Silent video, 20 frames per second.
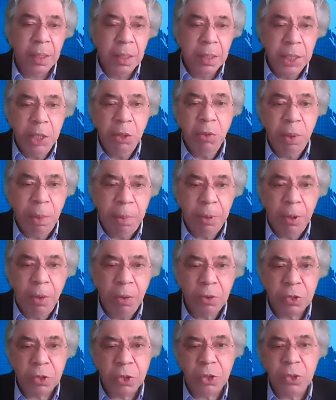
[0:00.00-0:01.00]
New
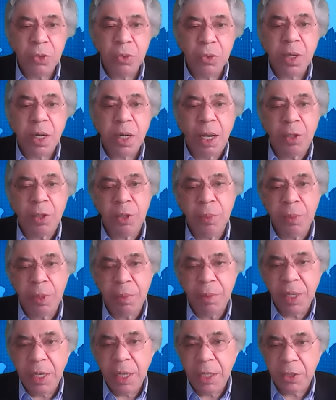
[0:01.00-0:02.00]
approach to customer
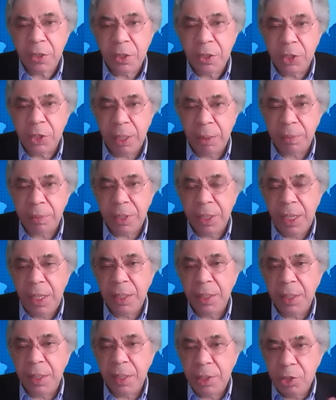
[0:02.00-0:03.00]
relationships
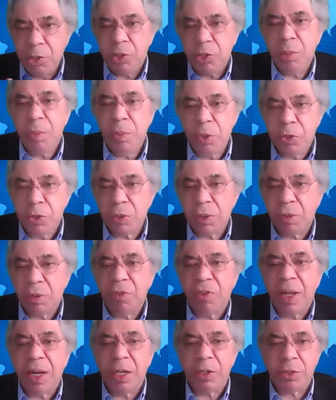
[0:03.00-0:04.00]
and the distribution of
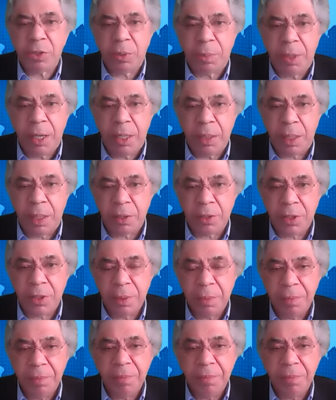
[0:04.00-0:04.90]
financial products.